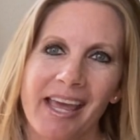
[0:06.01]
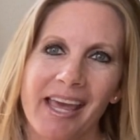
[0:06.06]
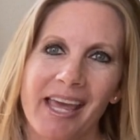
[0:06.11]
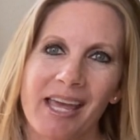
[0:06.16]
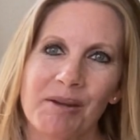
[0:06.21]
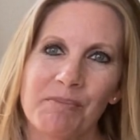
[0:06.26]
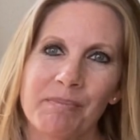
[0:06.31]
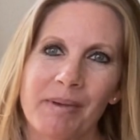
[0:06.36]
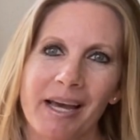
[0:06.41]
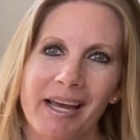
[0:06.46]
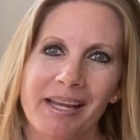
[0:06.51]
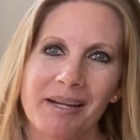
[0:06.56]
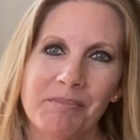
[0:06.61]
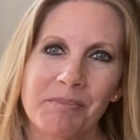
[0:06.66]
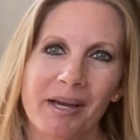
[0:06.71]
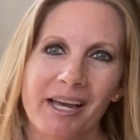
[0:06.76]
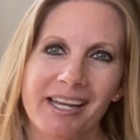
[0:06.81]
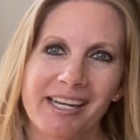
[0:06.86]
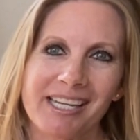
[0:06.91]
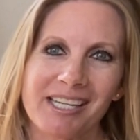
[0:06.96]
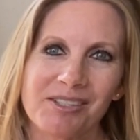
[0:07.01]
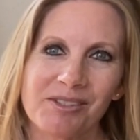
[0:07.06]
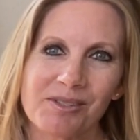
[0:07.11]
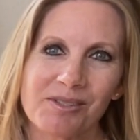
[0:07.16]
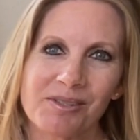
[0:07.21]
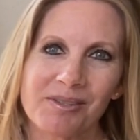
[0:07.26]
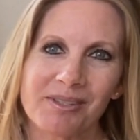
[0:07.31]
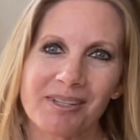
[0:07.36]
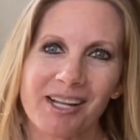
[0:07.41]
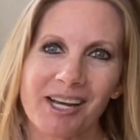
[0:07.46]
and mind, body, and
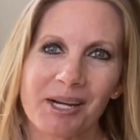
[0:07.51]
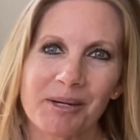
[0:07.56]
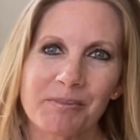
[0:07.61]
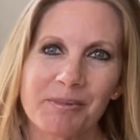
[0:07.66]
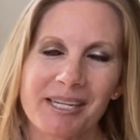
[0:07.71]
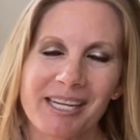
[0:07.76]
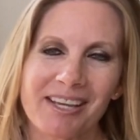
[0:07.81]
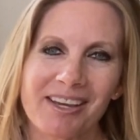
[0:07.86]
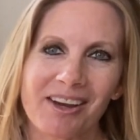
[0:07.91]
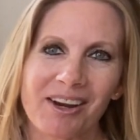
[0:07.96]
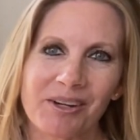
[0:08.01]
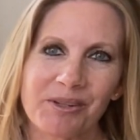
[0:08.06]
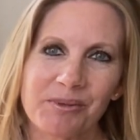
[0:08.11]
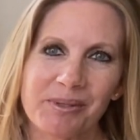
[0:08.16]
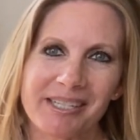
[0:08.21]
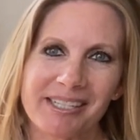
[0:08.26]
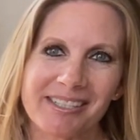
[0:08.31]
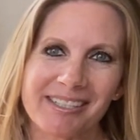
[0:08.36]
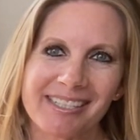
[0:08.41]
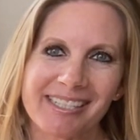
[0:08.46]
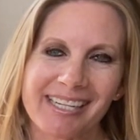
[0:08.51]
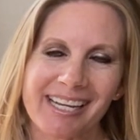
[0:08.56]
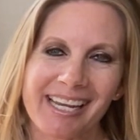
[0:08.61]
soul harmony card reader.